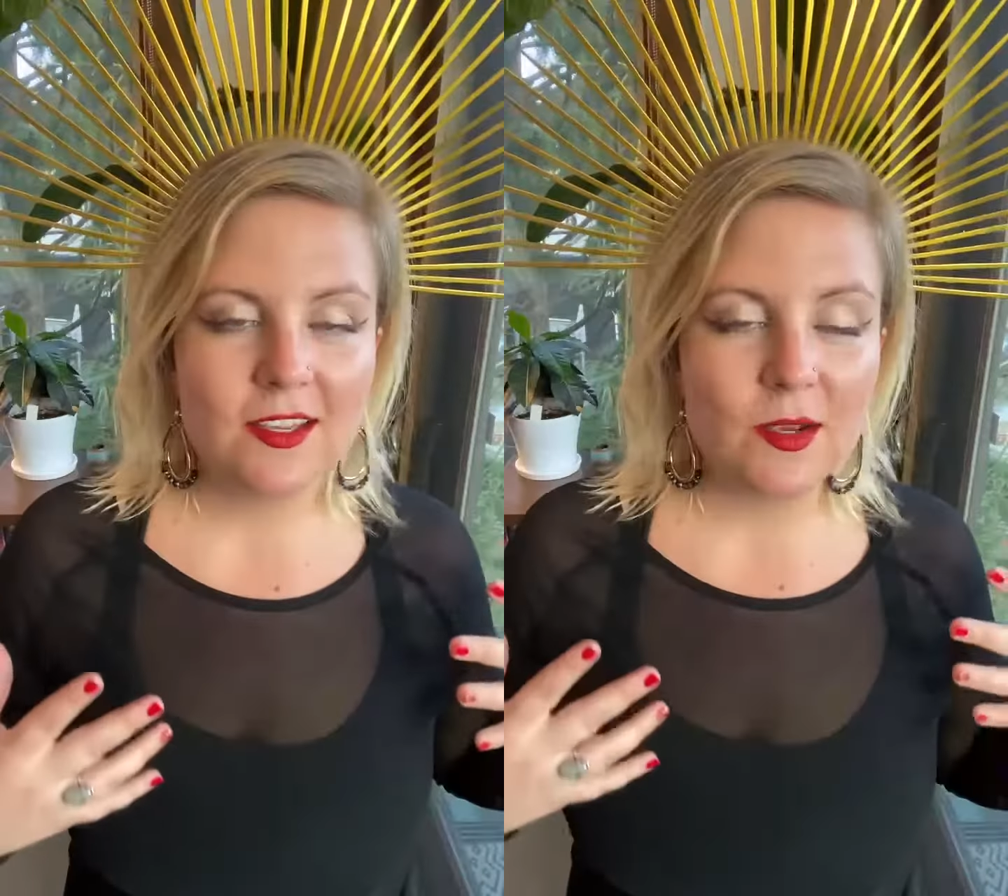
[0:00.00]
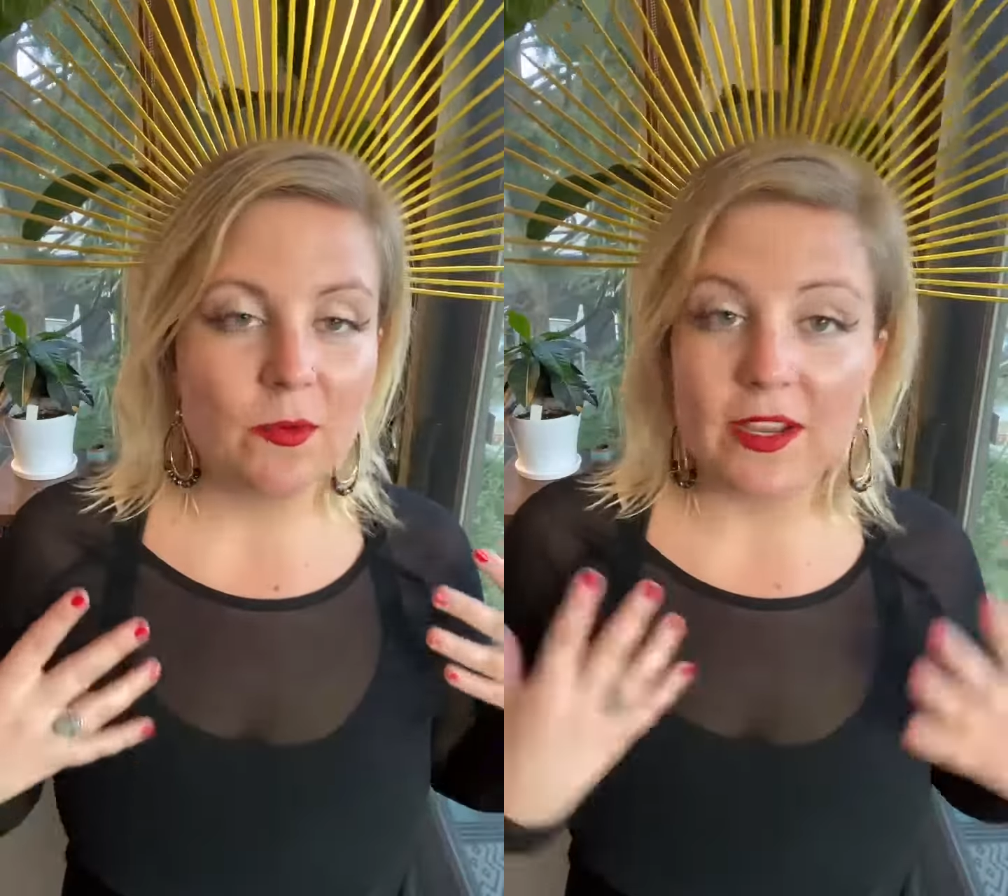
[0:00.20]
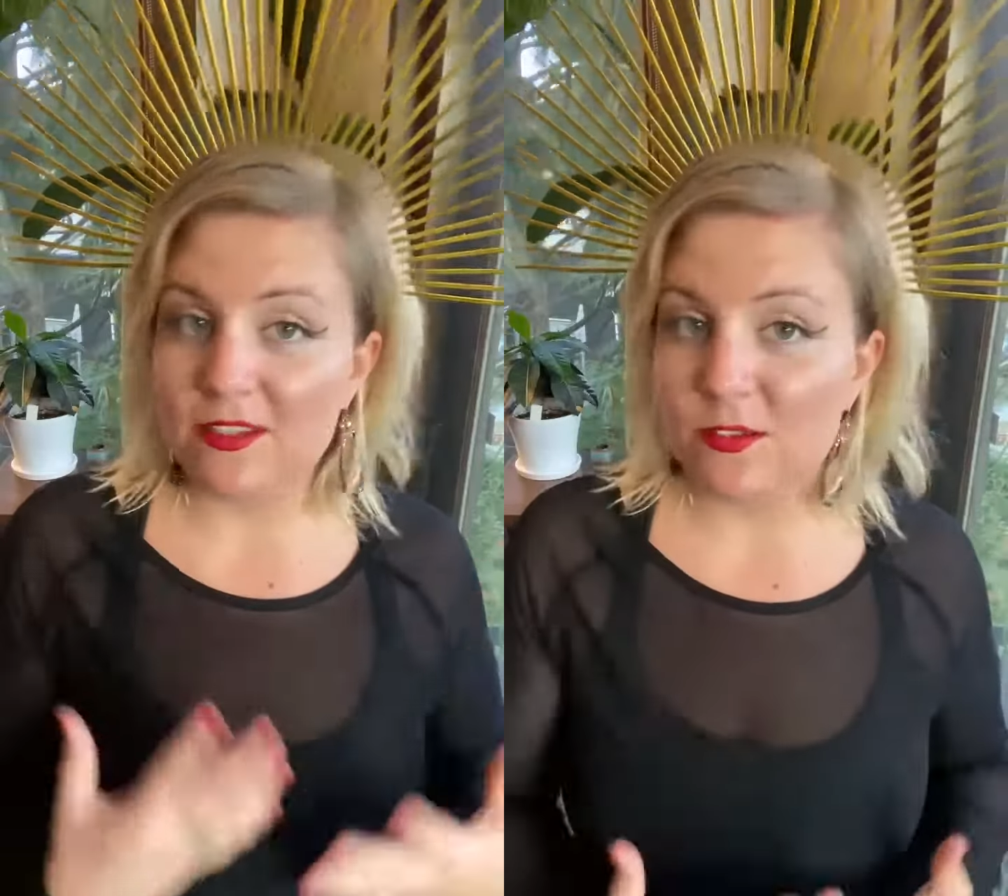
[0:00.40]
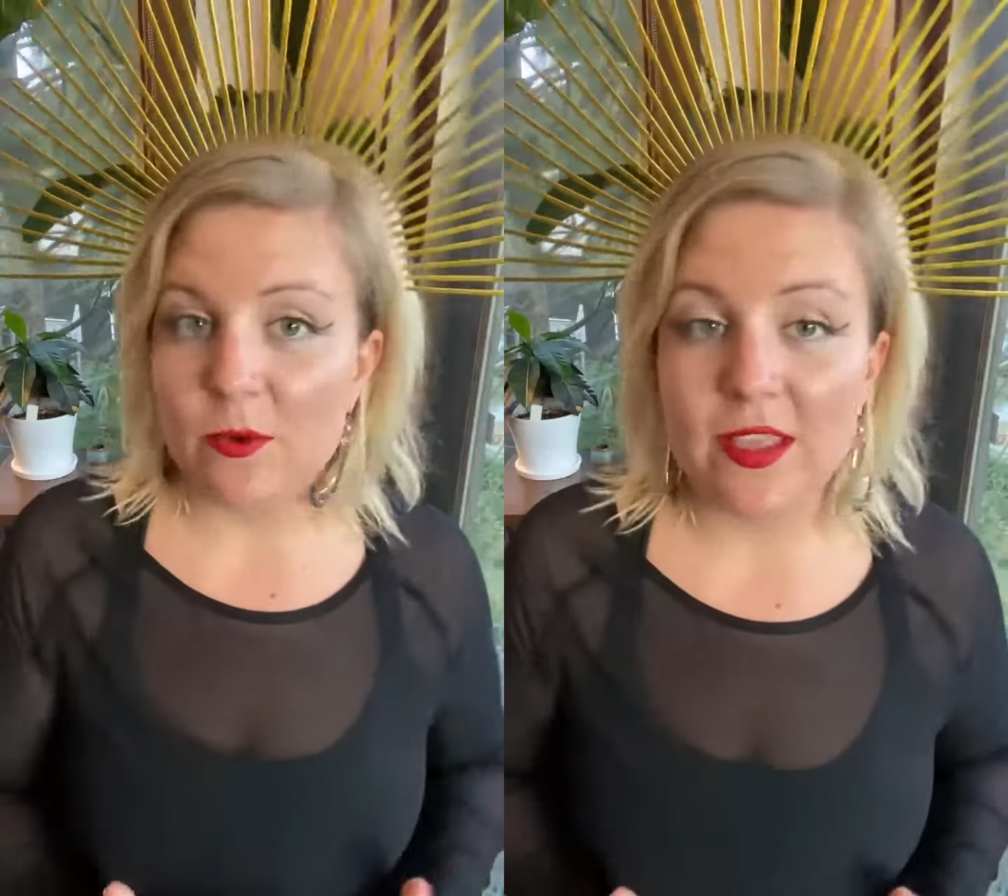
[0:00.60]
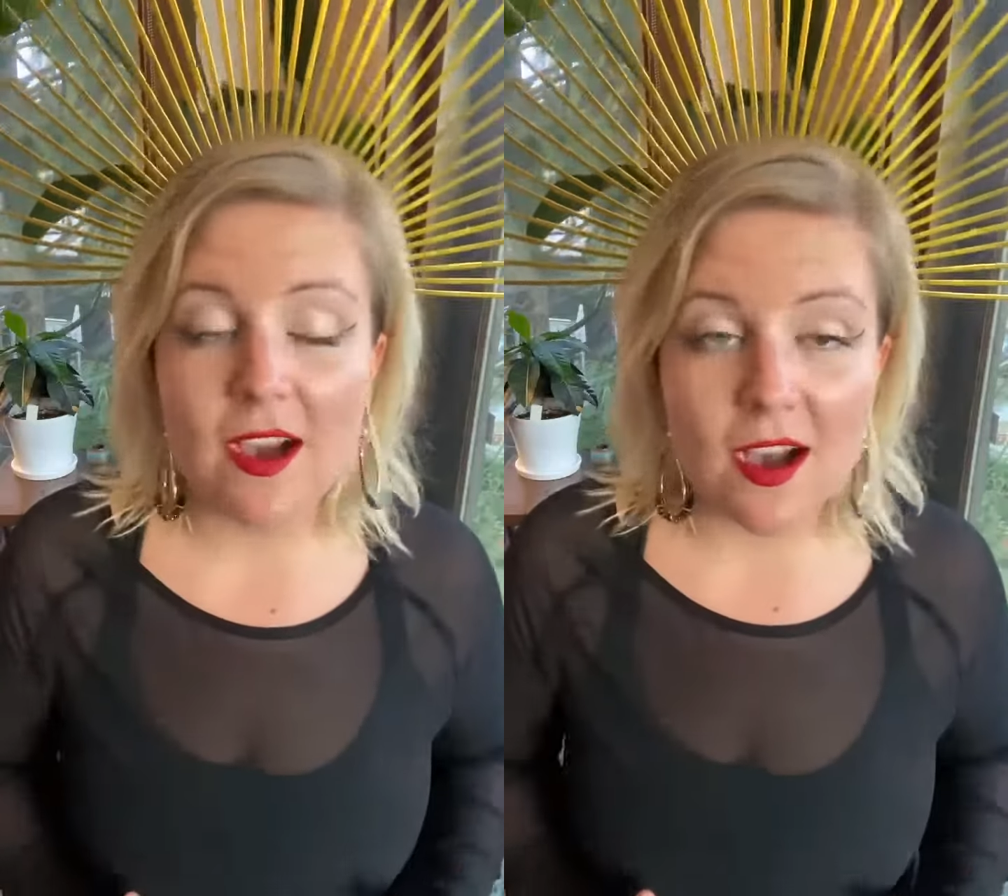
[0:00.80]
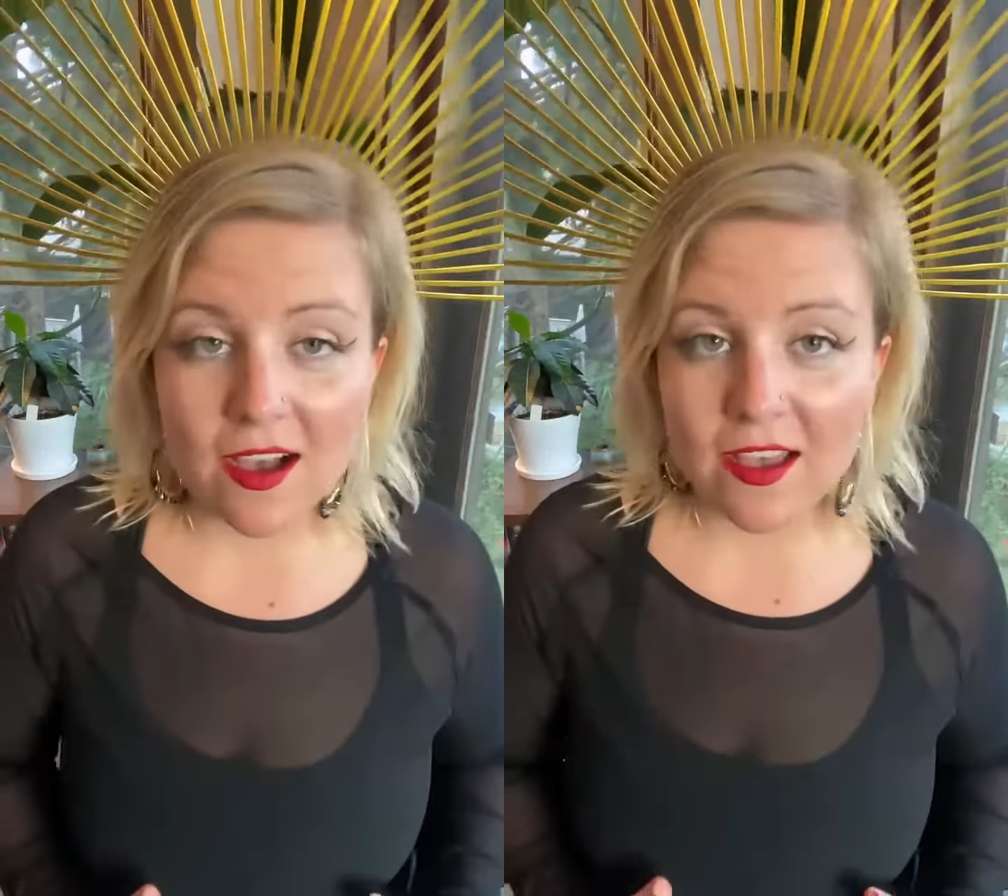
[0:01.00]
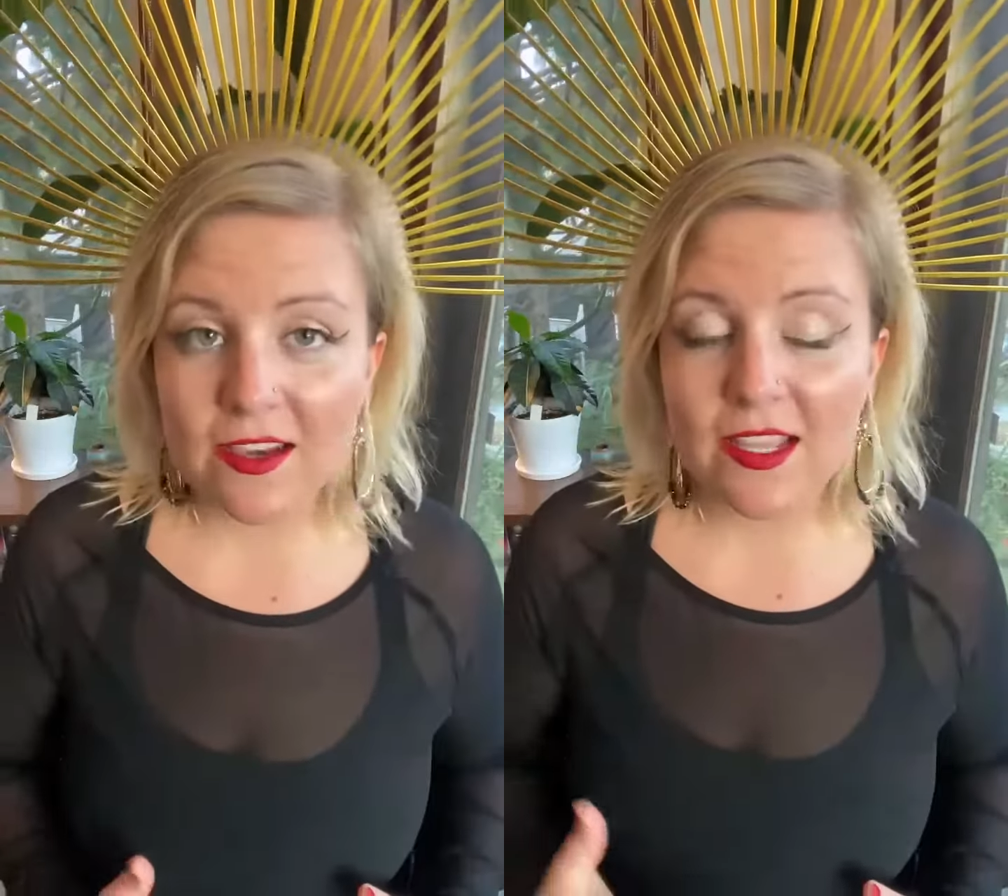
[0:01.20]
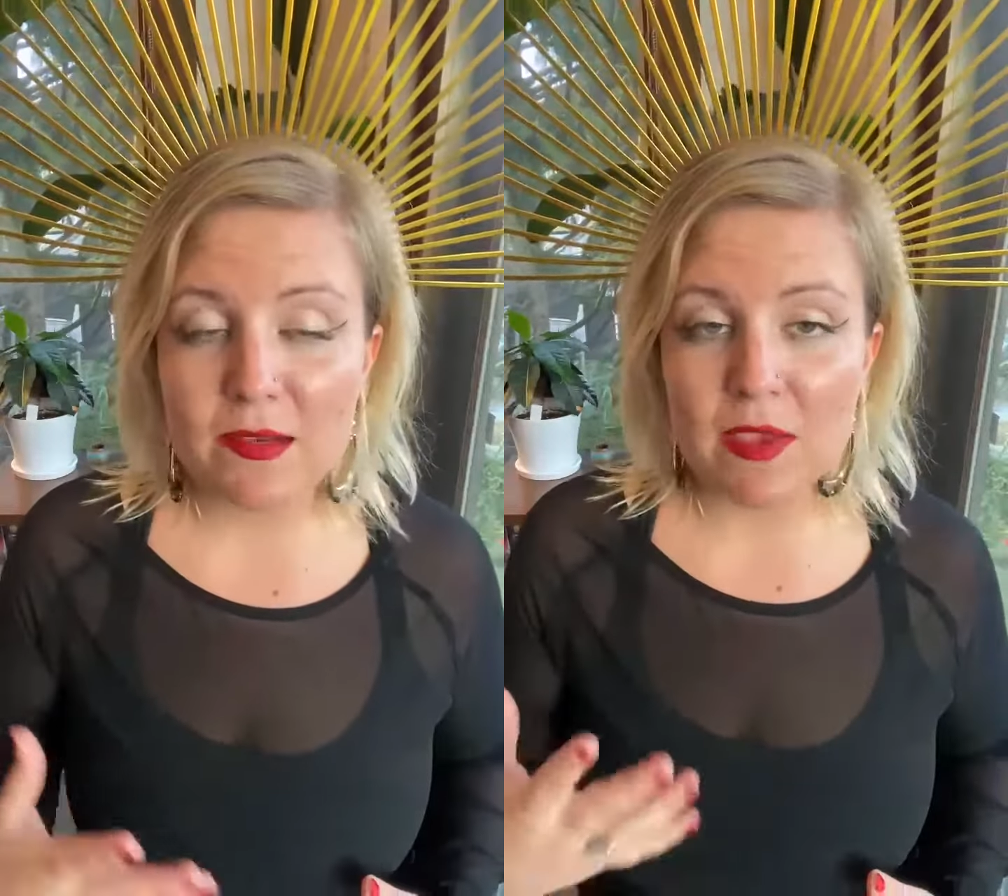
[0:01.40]
what is going
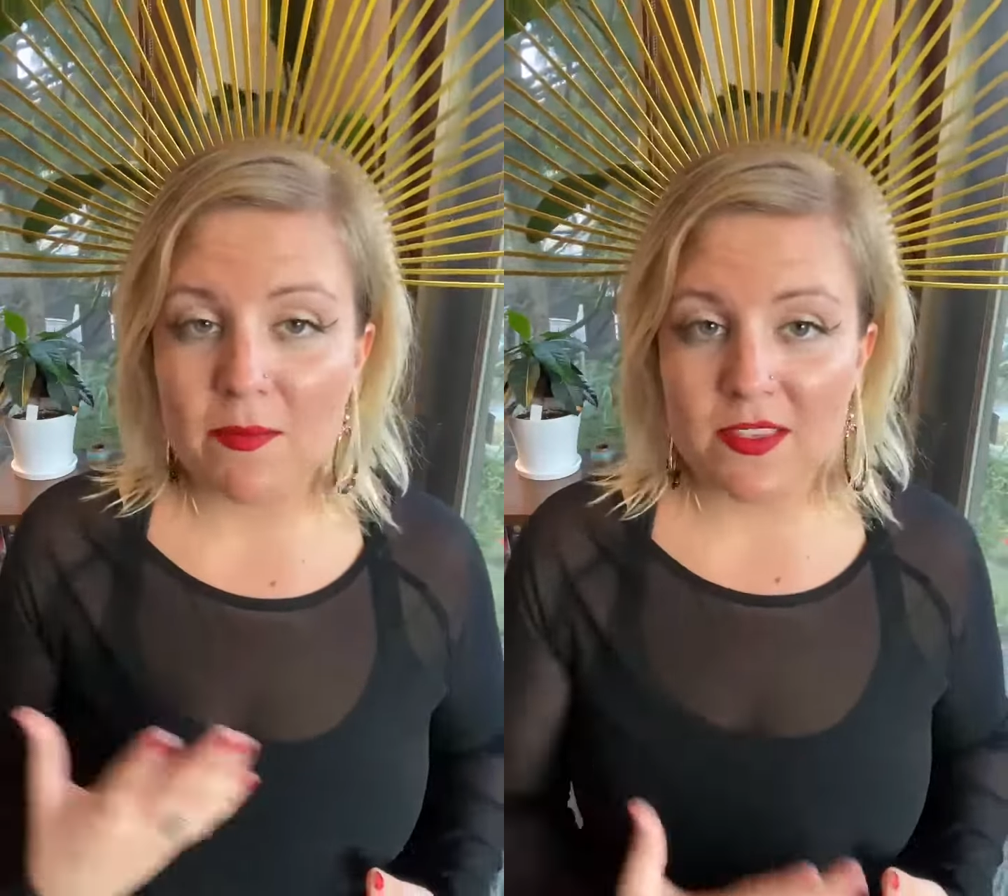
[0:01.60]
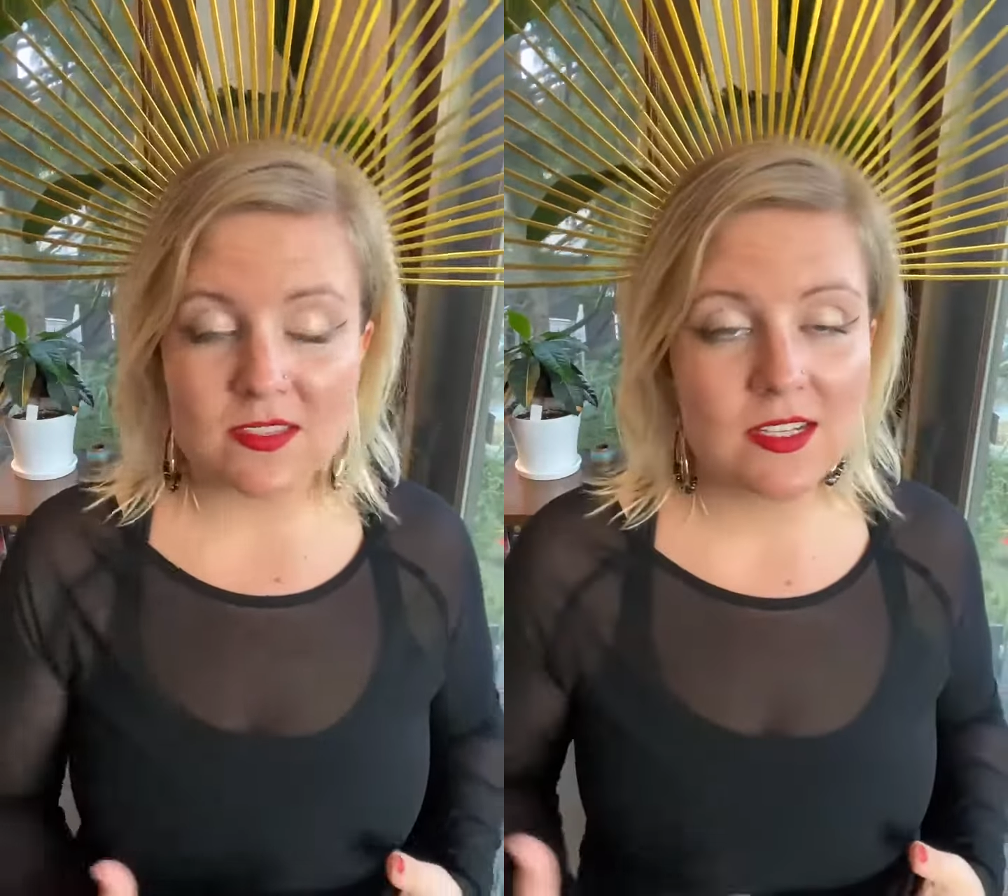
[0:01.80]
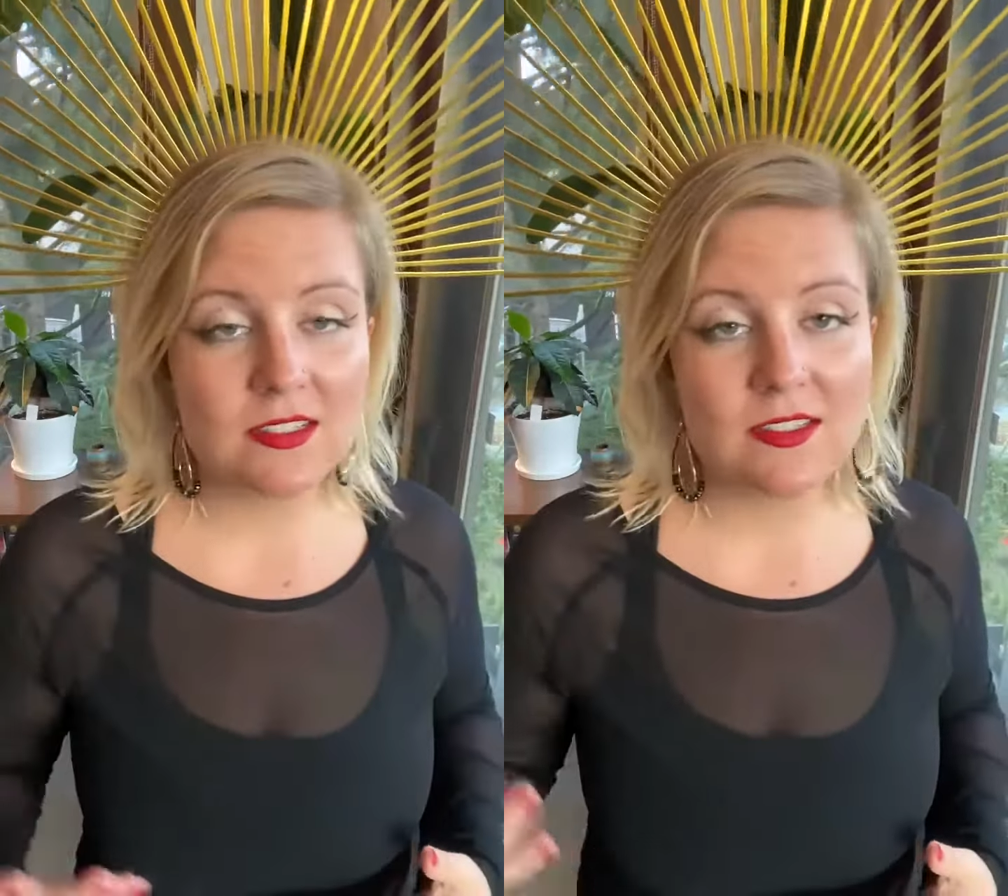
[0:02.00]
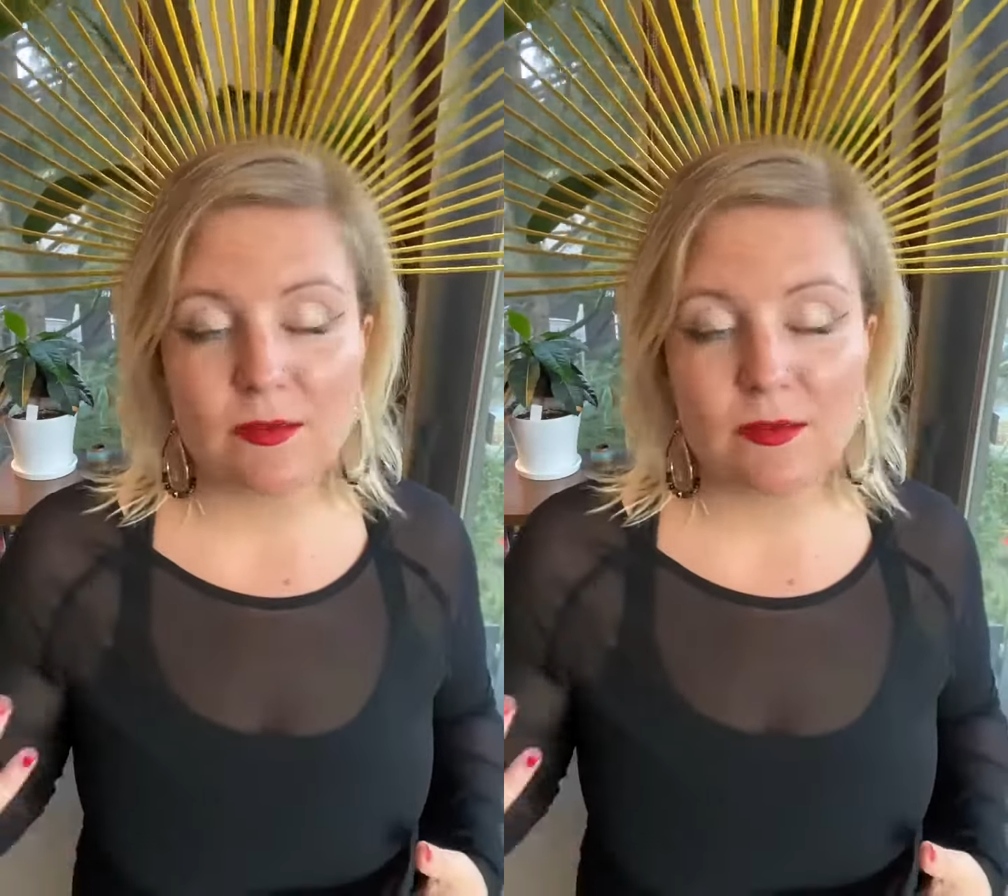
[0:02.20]
on in my business,